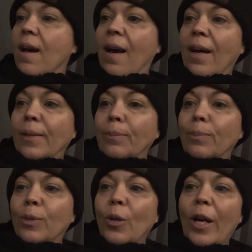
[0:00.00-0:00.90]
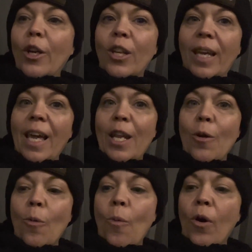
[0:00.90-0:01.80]
so I couldn't get it
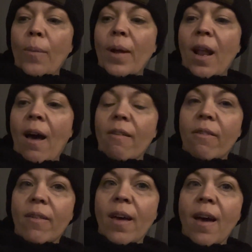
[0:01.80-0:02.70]
warm enough.